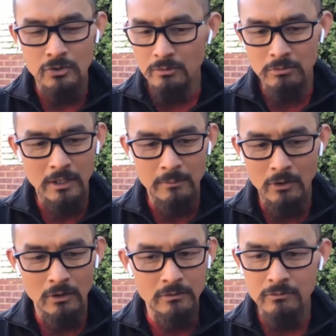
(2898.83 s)
to come
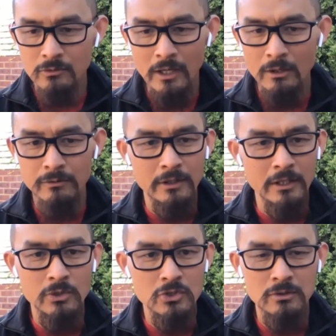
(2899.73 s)
along however
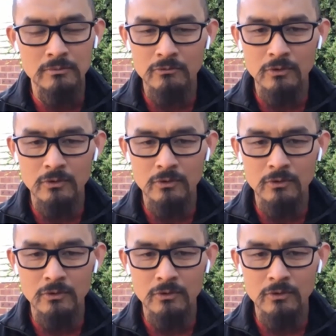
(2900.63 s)
they wish to,